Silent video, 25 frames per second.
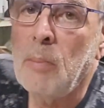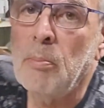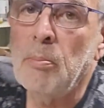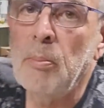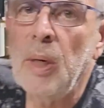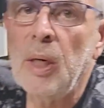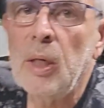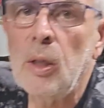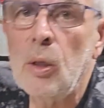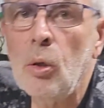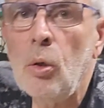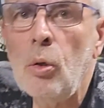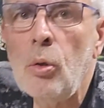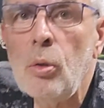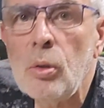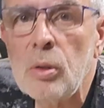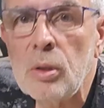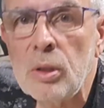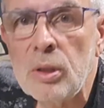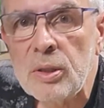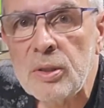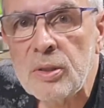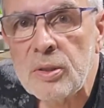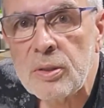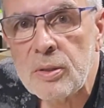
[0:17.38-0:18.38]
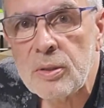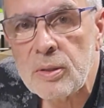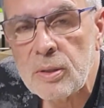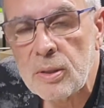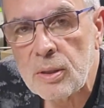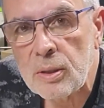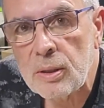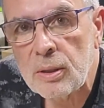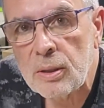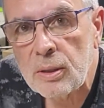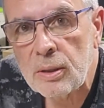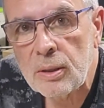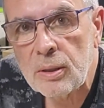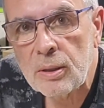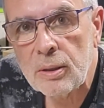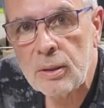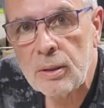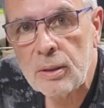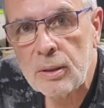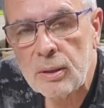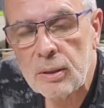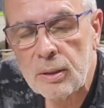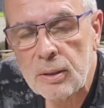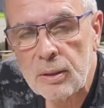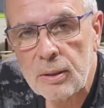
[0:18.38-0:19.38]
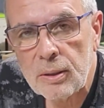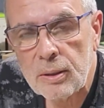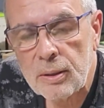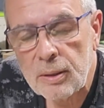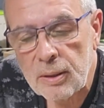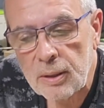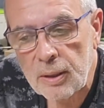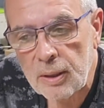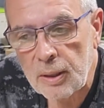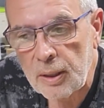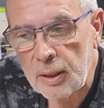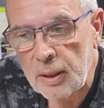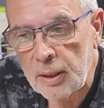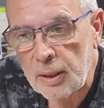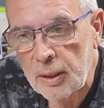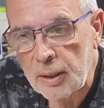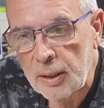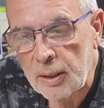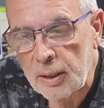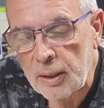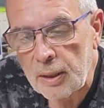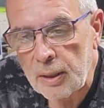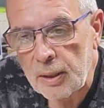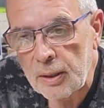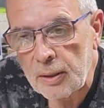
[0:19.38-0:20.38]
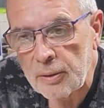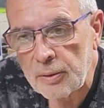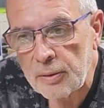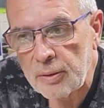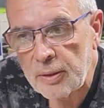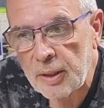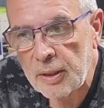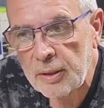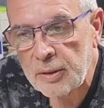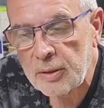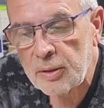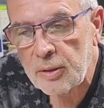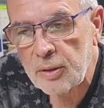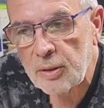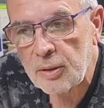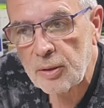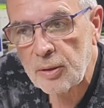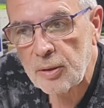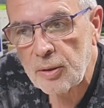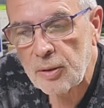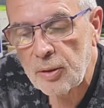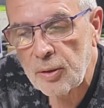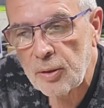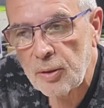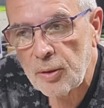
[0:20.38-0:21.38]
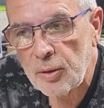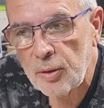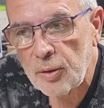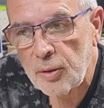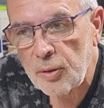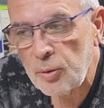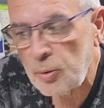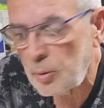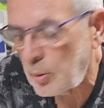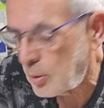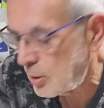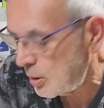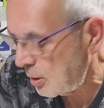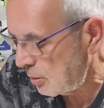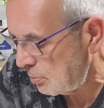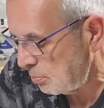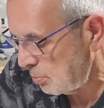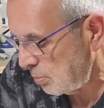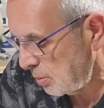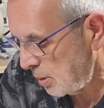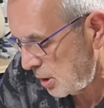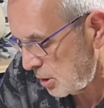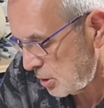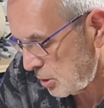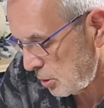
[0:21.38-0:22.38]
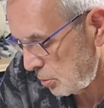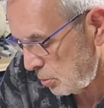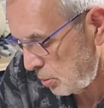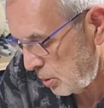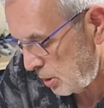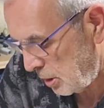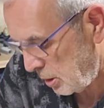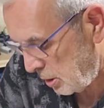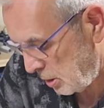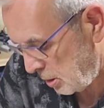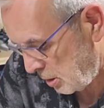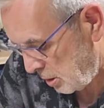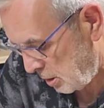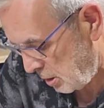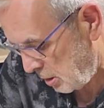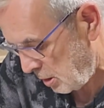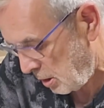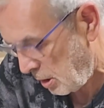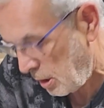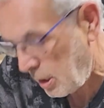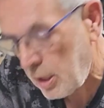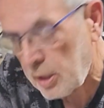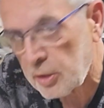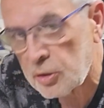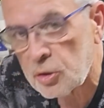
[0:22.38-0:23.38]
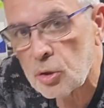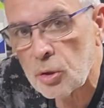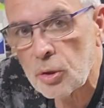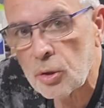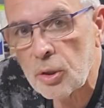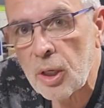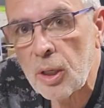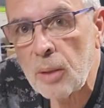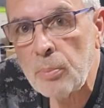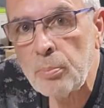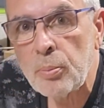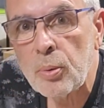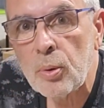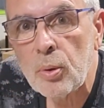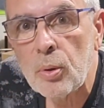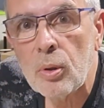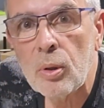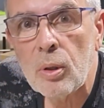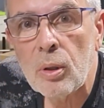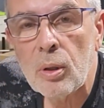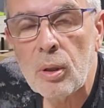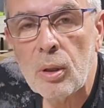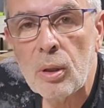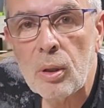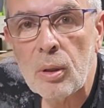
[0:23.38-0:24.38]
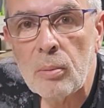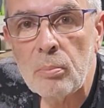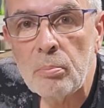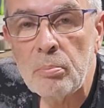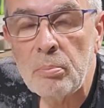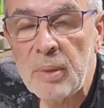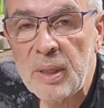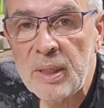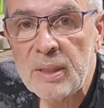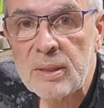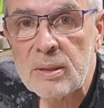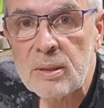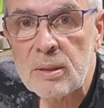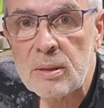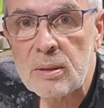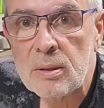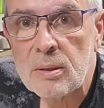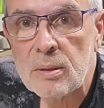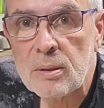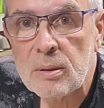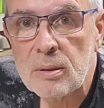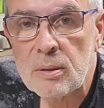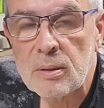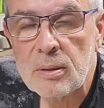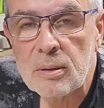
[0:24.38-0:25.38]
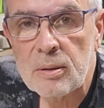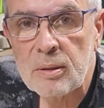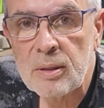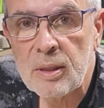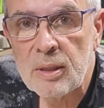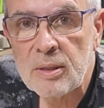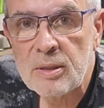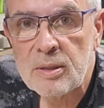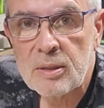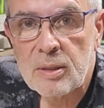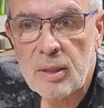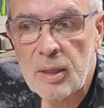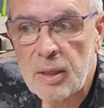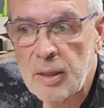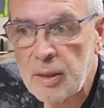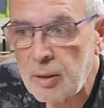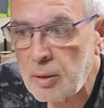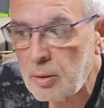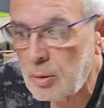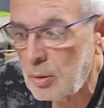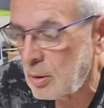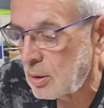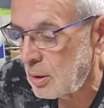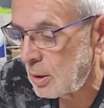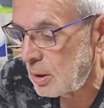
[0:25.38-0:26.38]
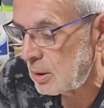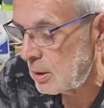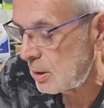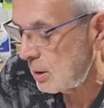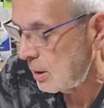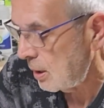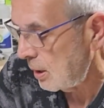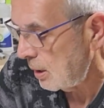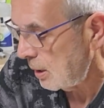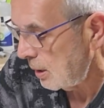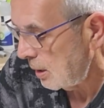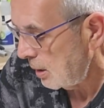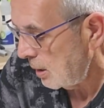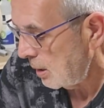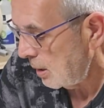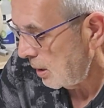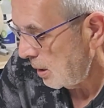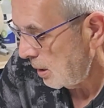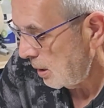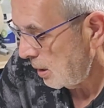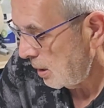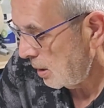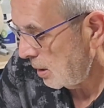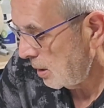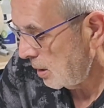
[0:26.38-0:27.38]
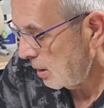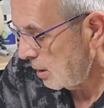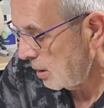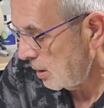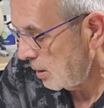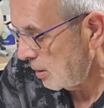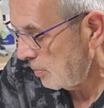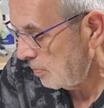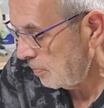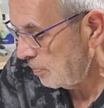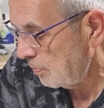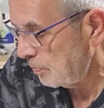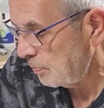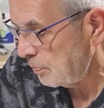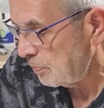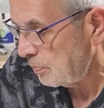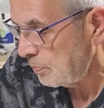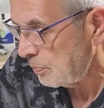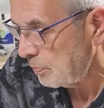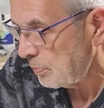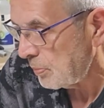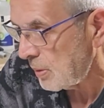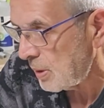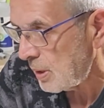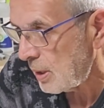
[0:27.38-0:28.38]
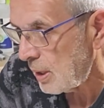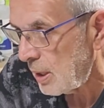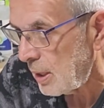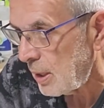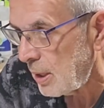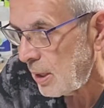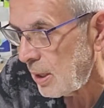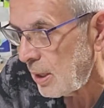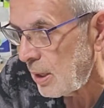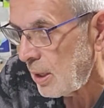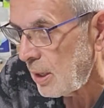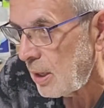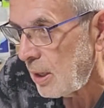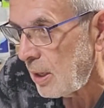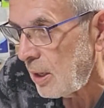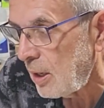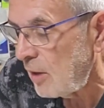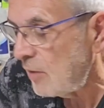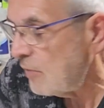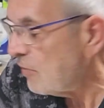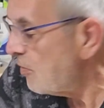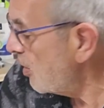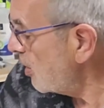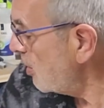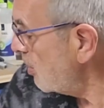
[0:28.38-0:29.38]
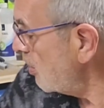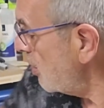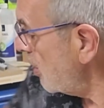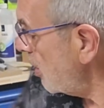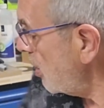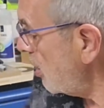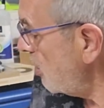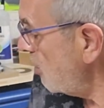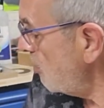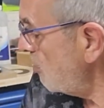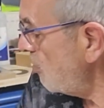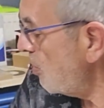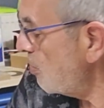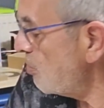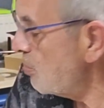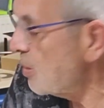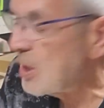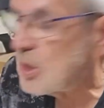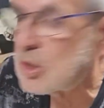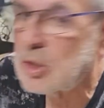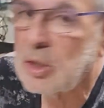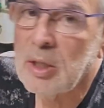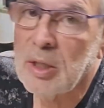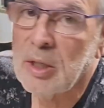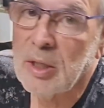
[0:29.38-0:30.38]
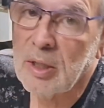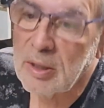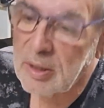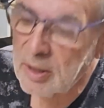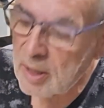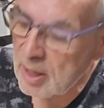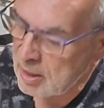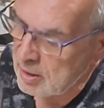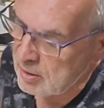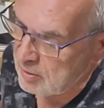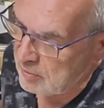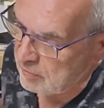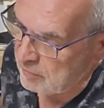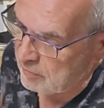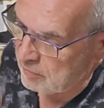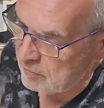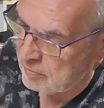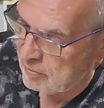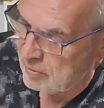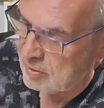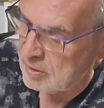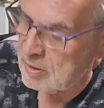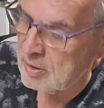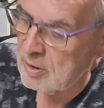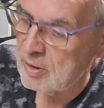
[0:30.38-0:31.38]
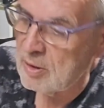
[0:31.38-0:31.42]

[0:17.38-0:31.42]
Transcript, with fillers: My goal is uh, that you can measure with the edge on up or Bess tester I call it. Um, if I if I measure a knife